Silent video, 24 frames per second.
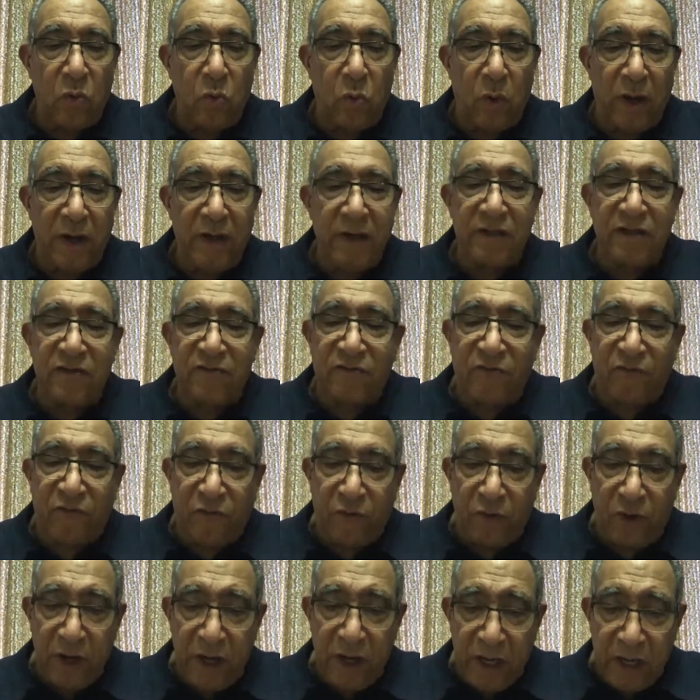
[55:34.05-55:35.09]
one is
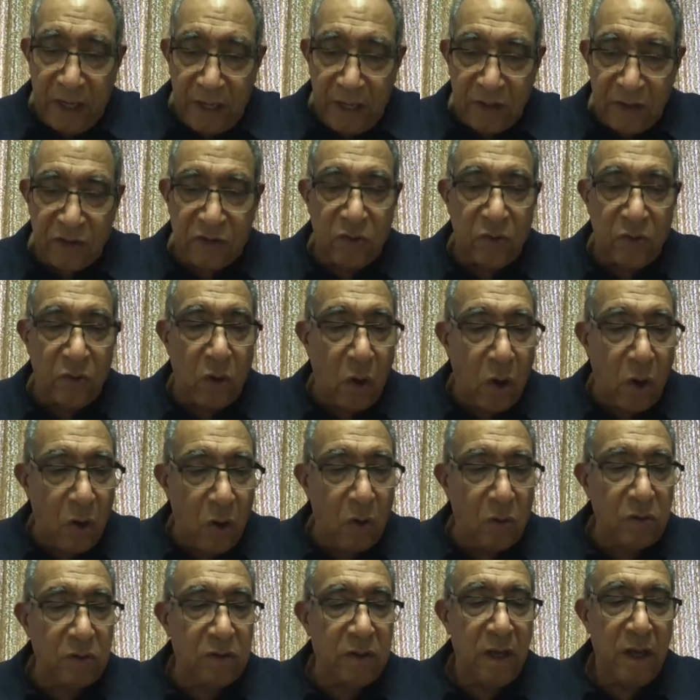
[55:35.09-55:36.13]
free to
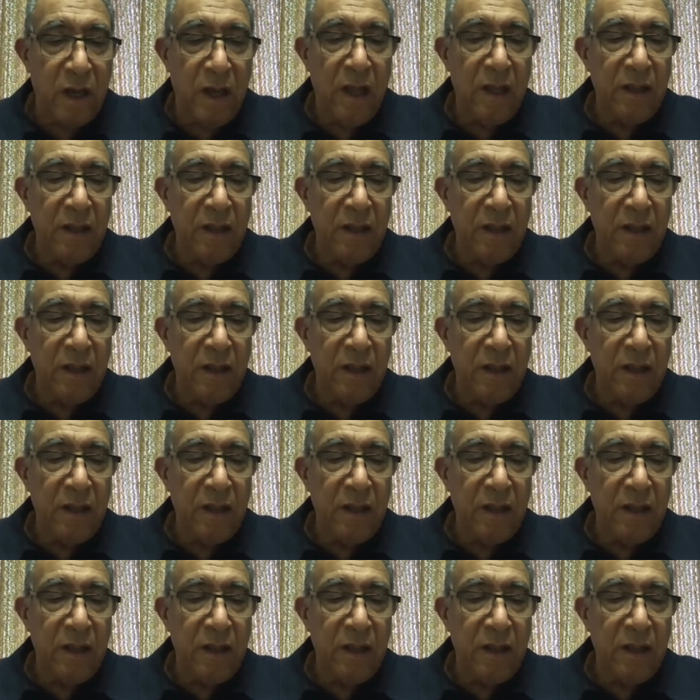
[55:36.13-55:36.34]
hold